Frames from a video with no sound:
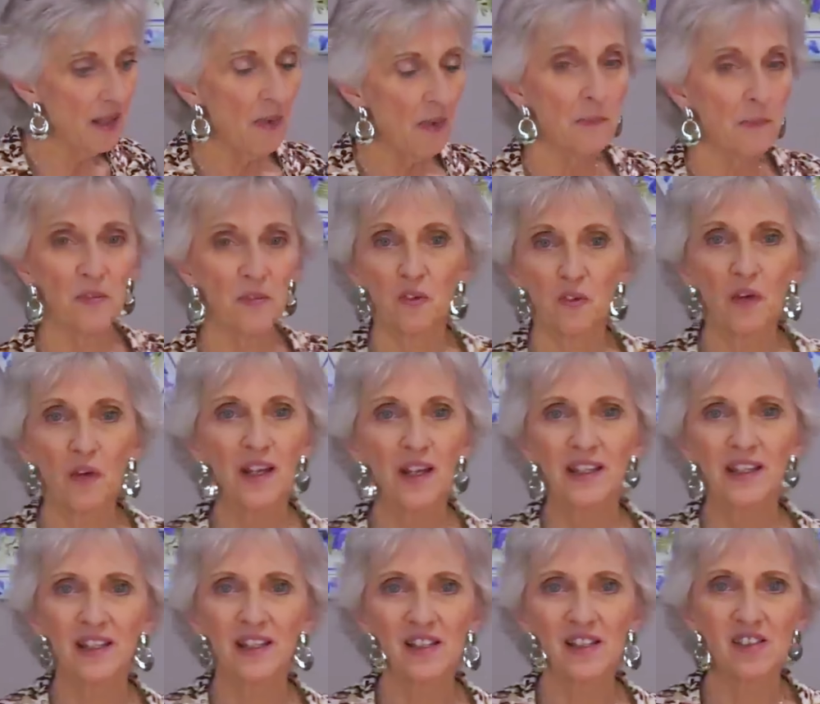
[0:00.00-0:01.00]
before I
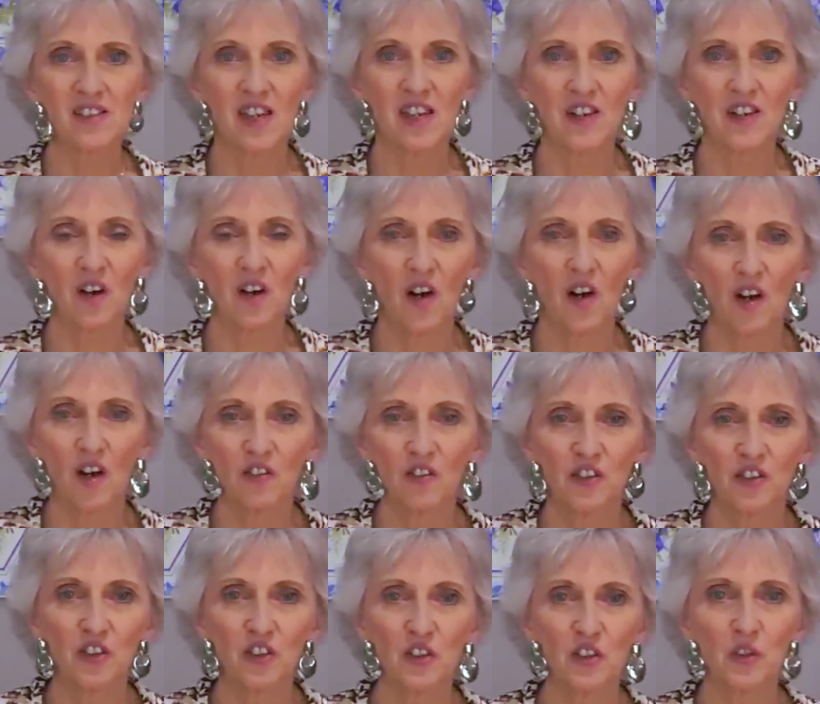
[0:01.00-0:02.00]
get it sent off
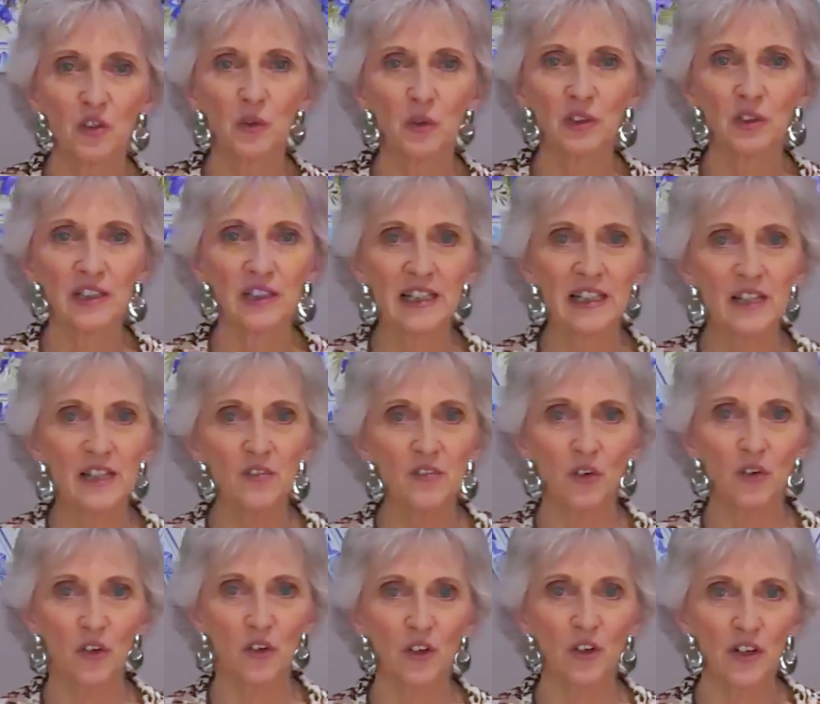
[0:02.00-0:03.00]
to Lynn
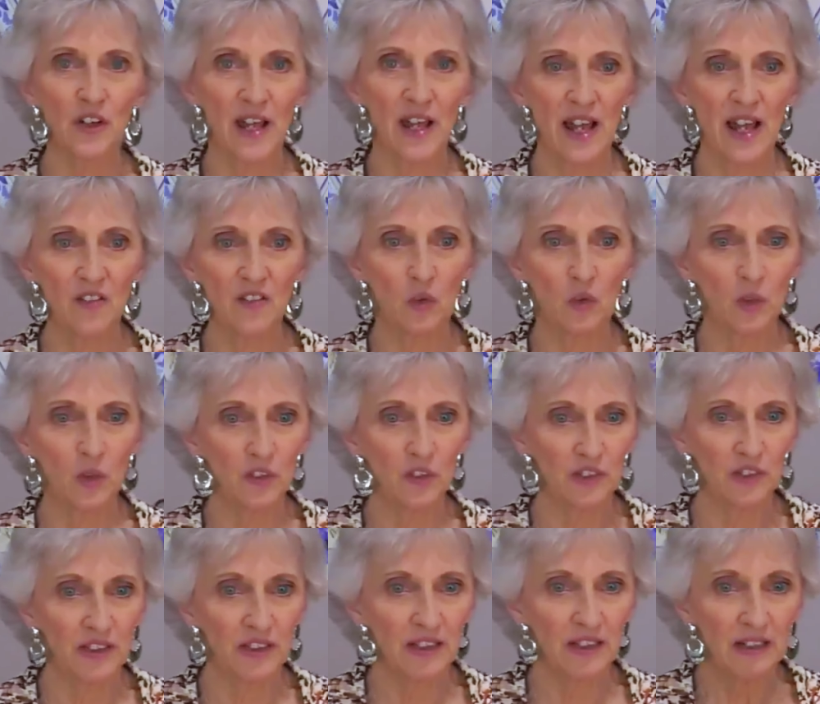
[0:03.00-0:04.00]
for her to have
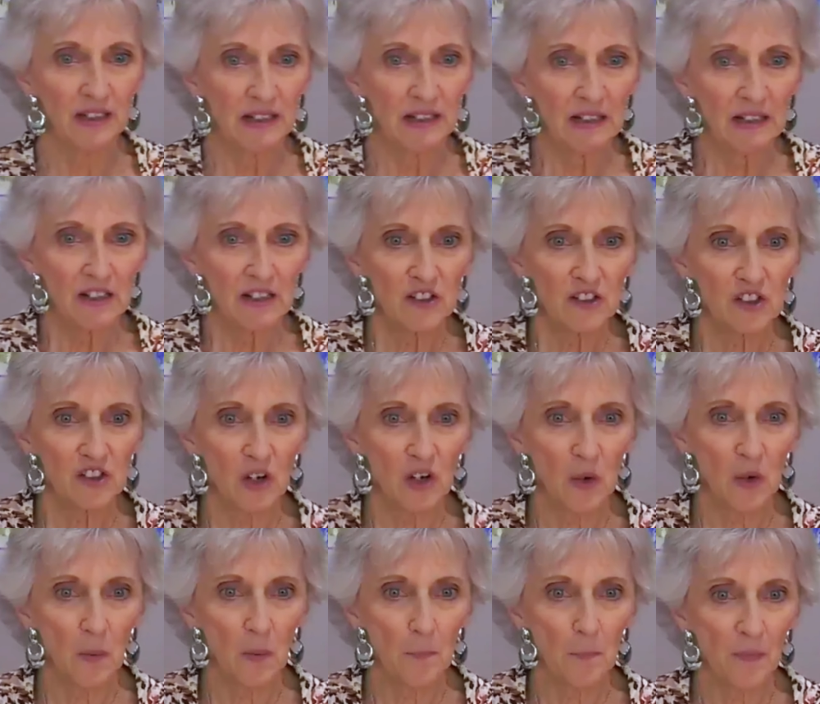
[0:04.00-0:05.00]
quilted.
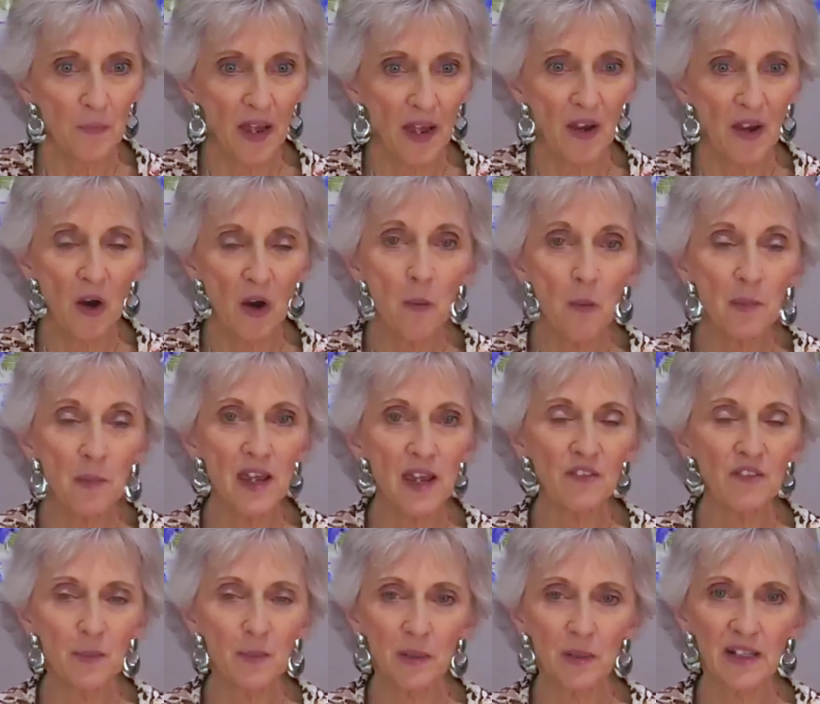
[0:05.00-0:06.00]
So I hope
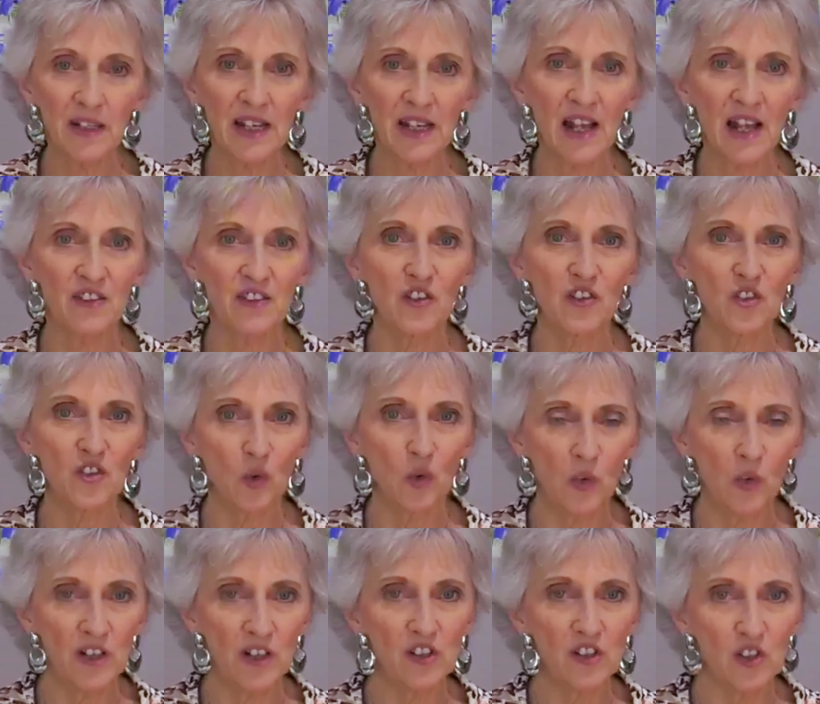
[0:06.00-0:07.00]
everybody has
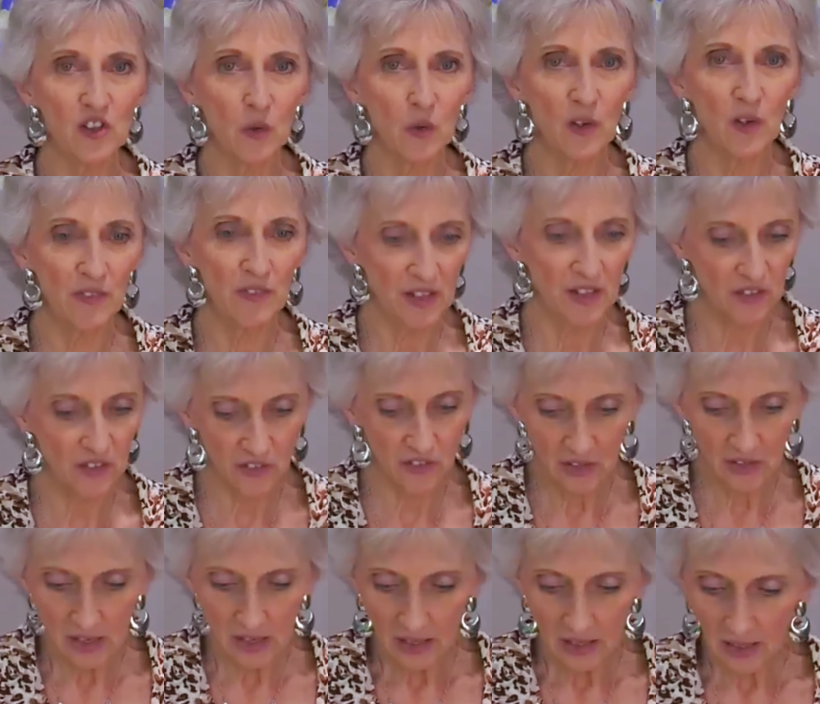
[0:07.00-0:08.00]
enjoyed doing this.
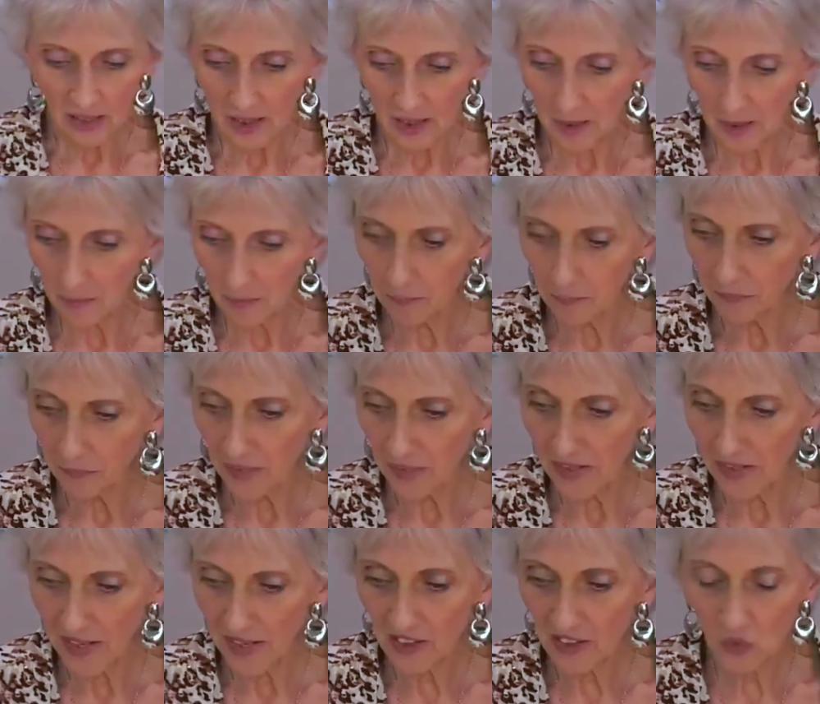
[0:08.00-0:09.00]
The
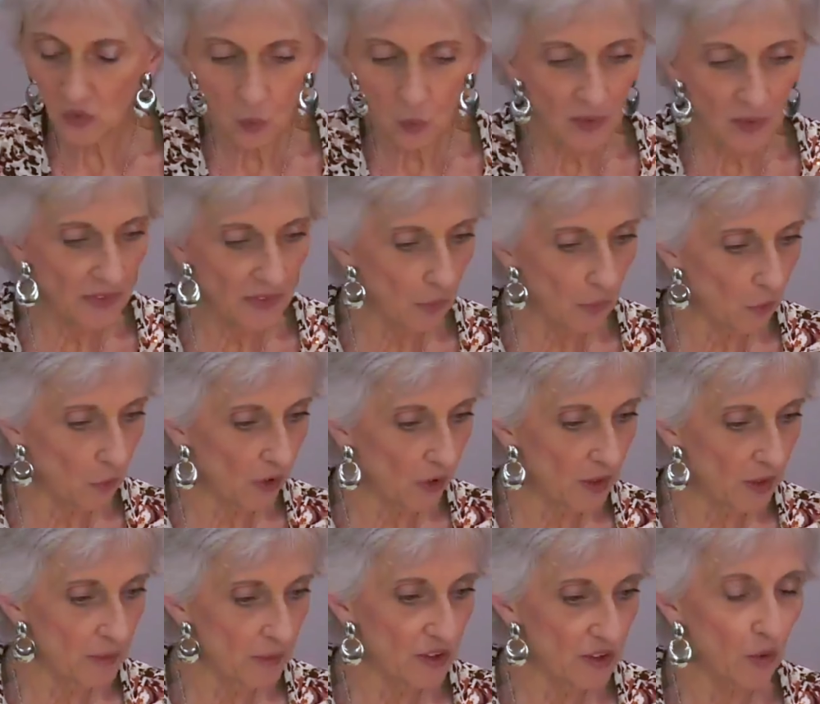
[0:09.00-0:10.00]
next one that we're
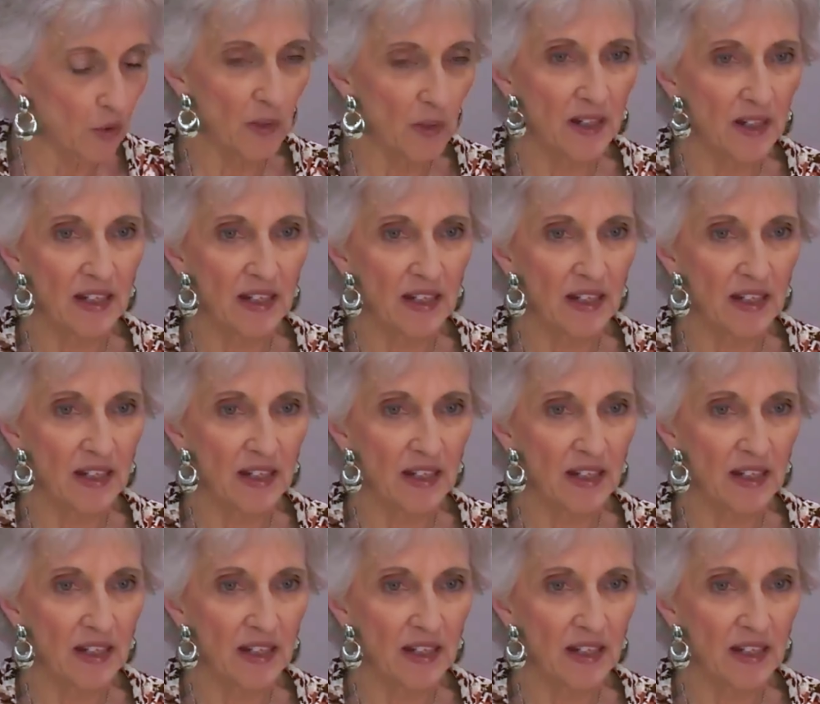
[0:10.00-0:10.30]
going to be doing